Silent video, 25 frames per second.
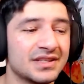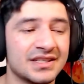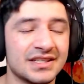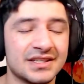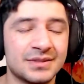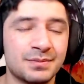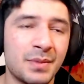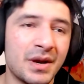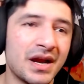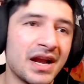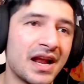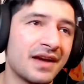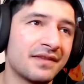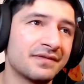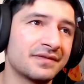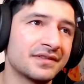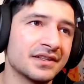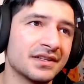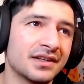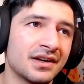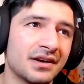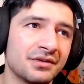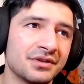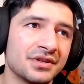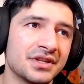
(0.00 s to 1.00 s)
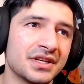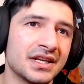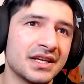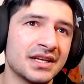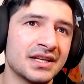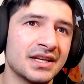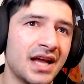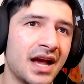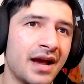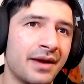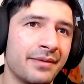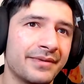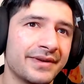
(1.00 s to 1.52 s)
Despite after around the
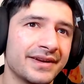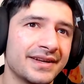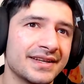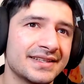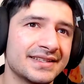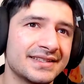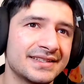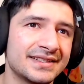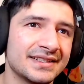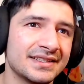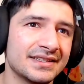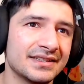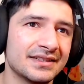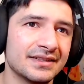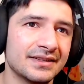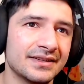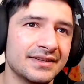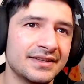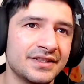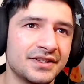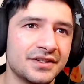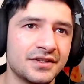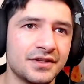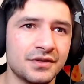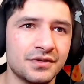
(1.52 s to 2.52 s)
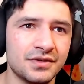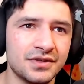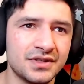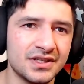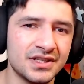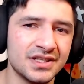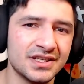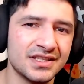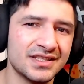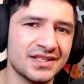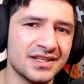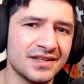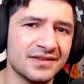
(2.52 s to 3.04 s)
end, Amane is still introducing
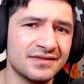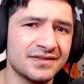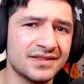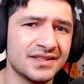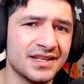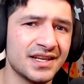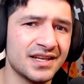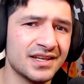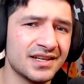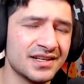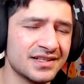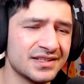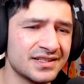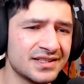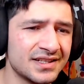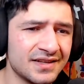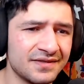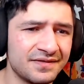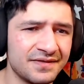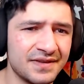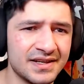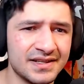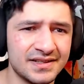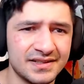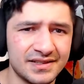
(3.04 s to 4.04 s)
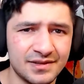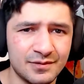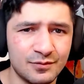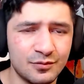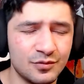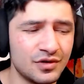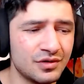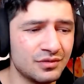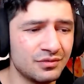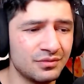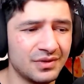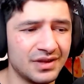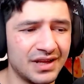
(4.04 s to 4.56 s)
herself, saying herself as
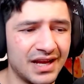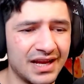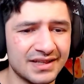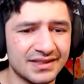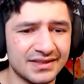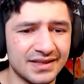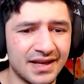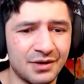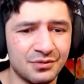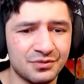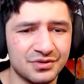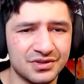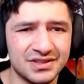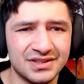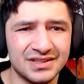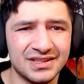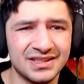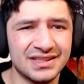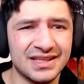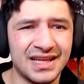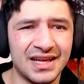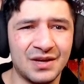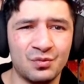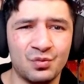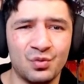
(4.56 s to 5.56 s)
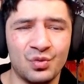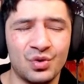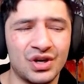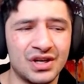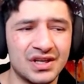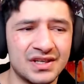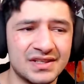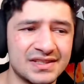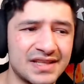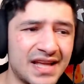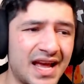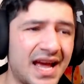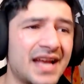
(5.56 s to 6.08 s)
someone, but I, I was still like, what
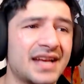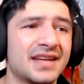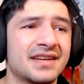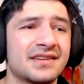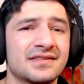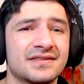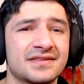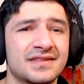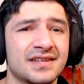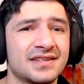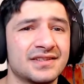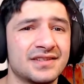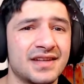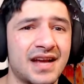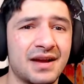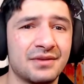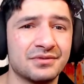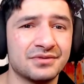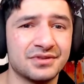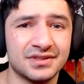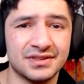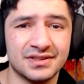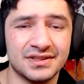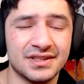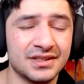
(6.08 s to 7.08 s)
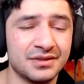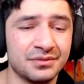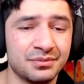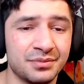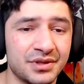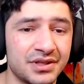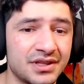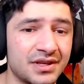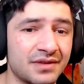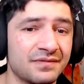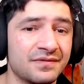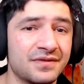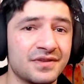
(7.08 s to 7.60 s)
is that? You know what I'm saying? So I was still a
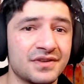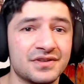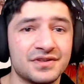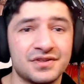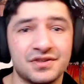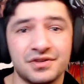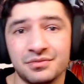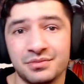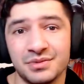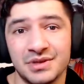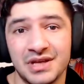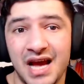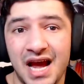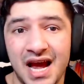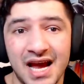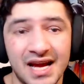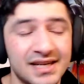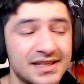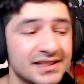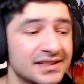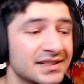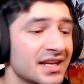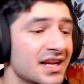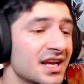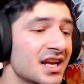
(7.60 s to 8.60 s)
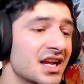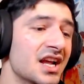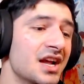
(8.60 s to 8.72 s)
bit confused to be honest.